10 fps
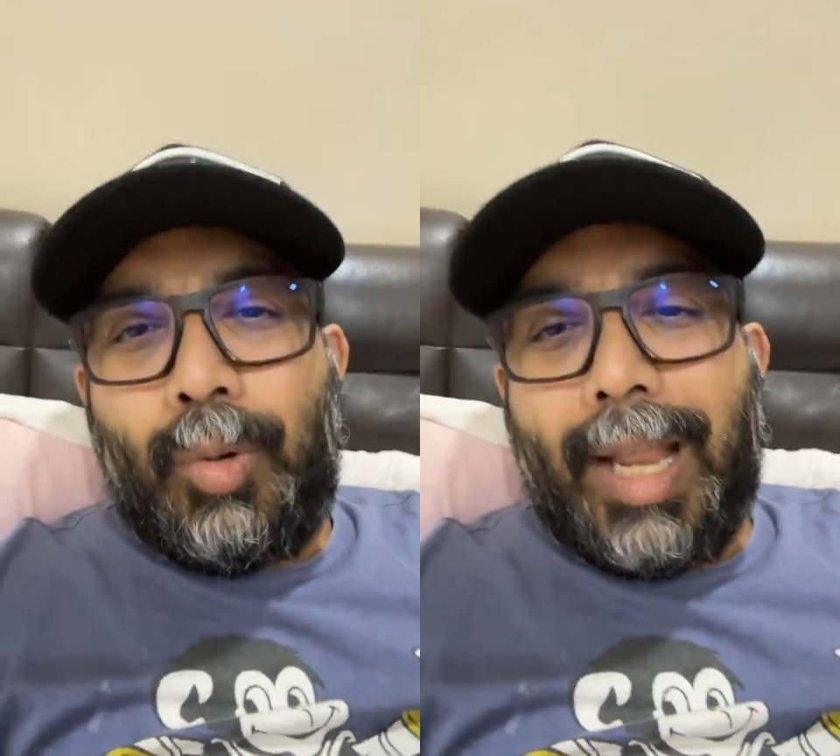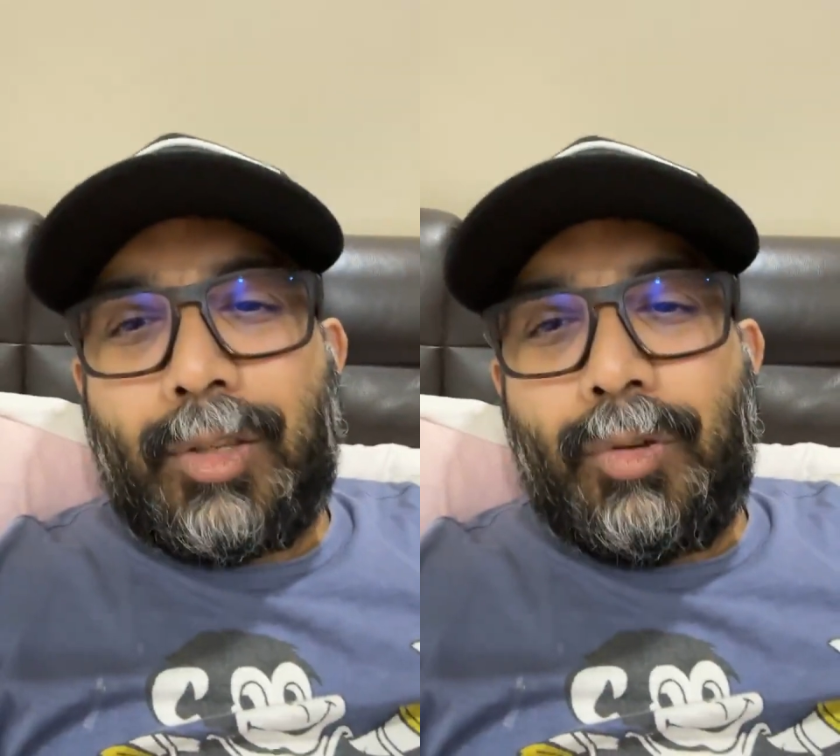
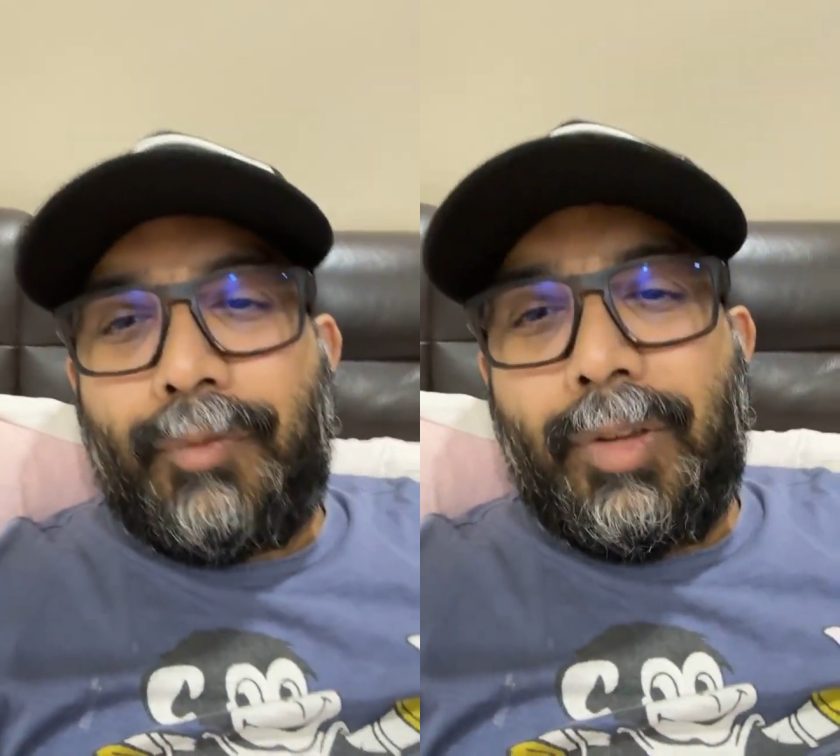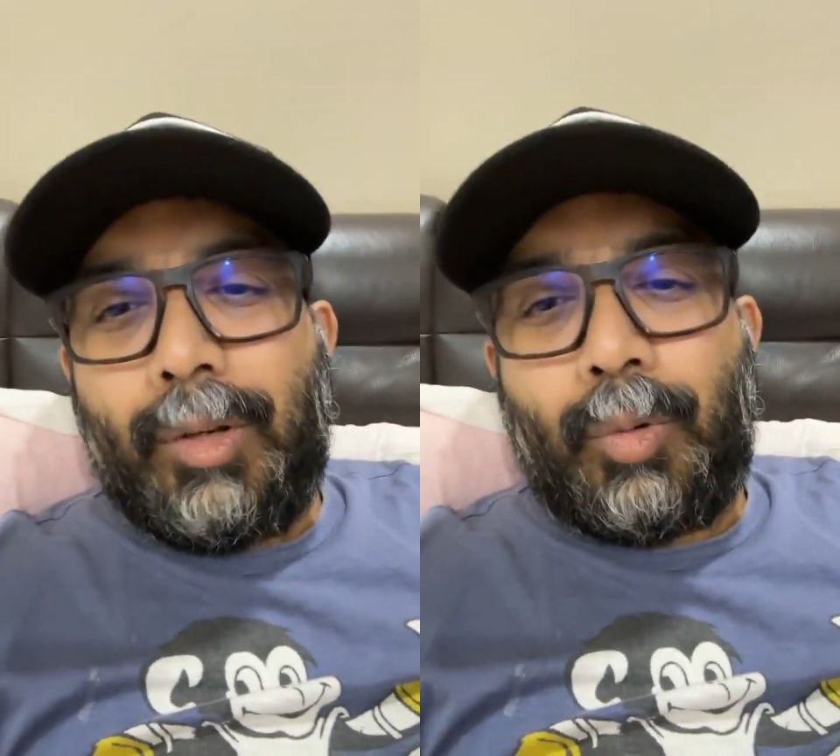to let you
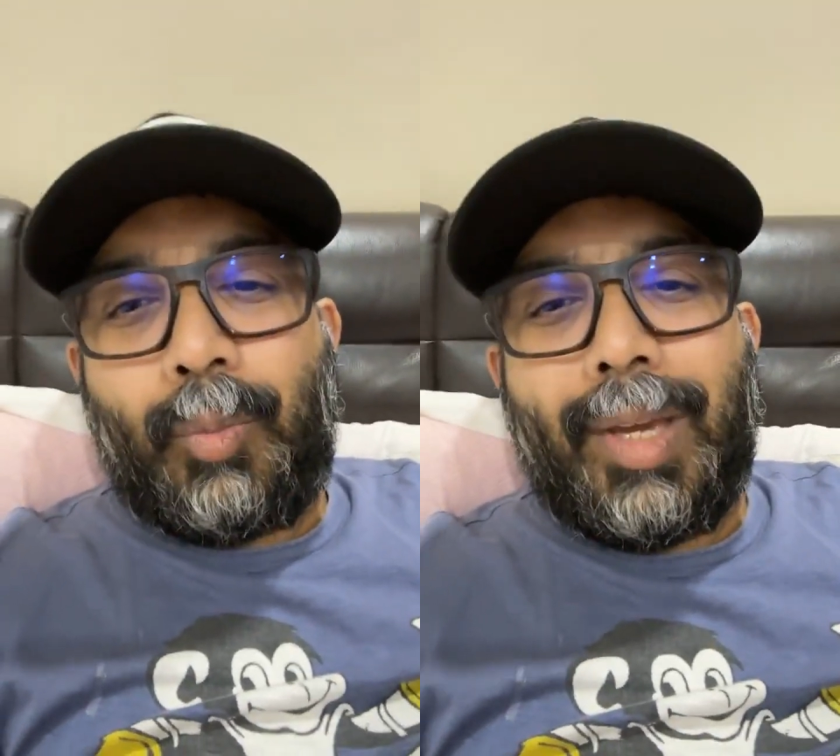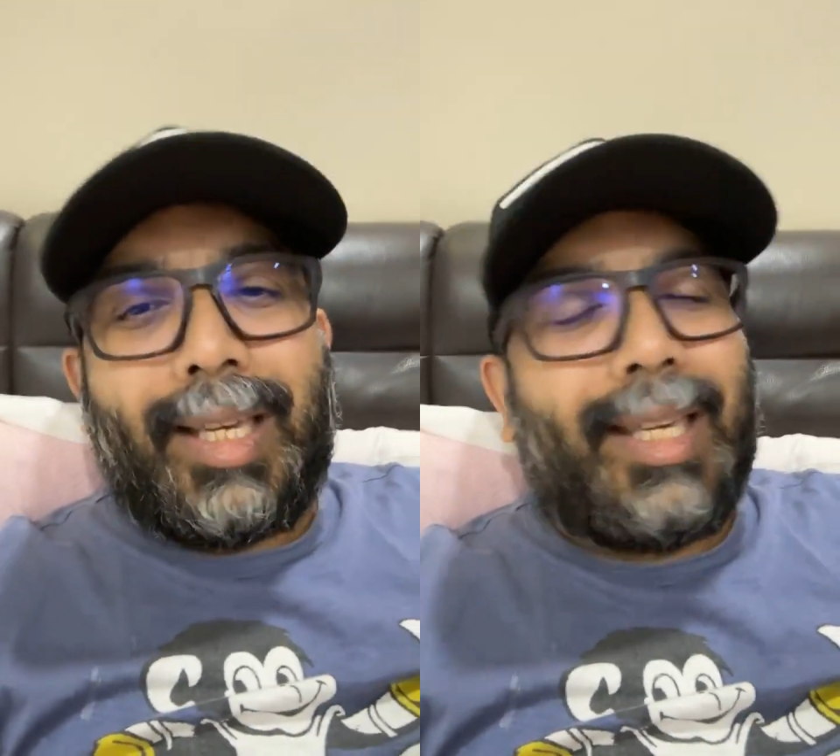feel
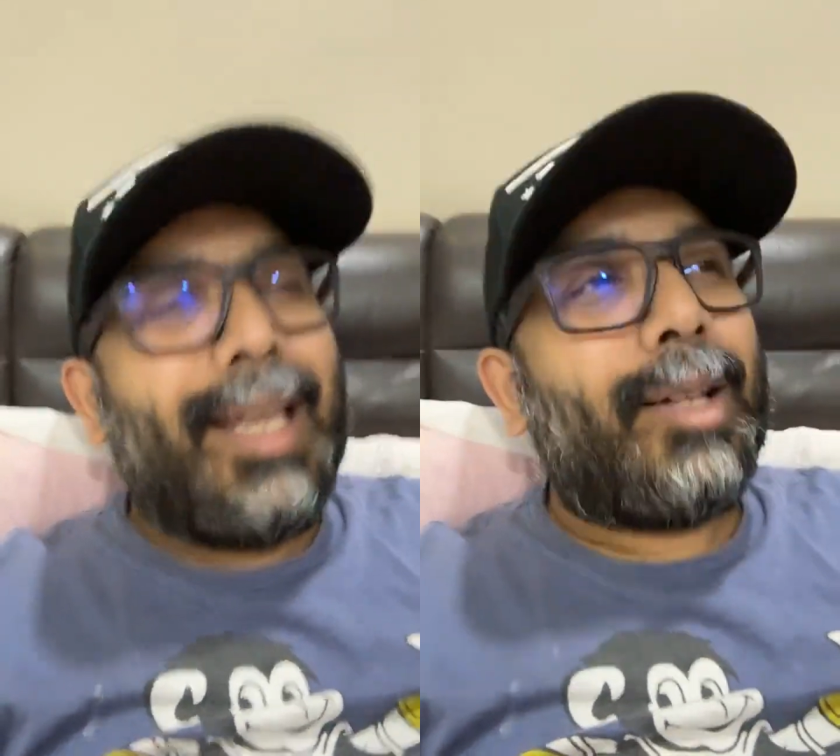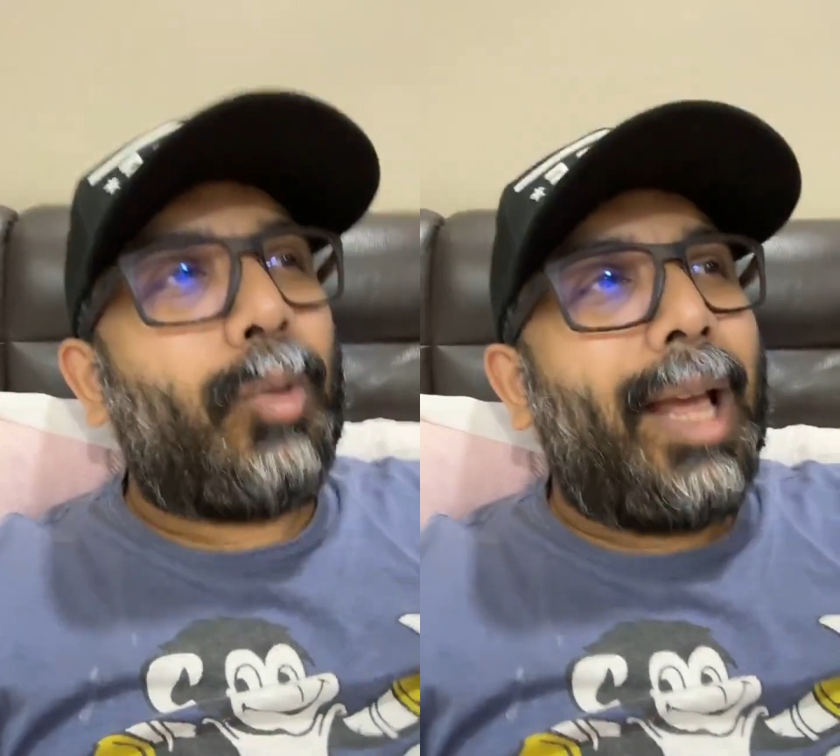good. We are
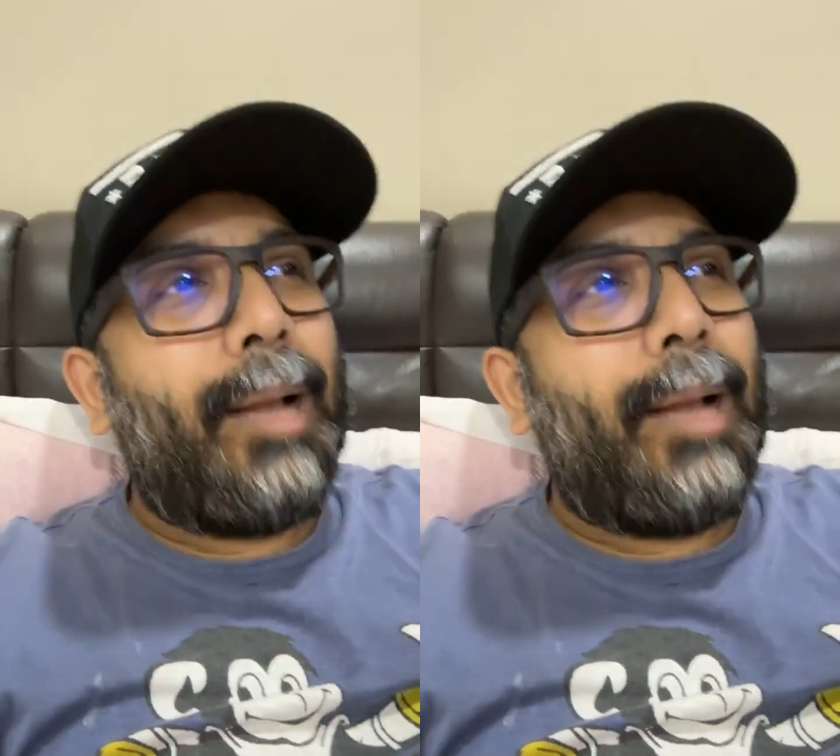here to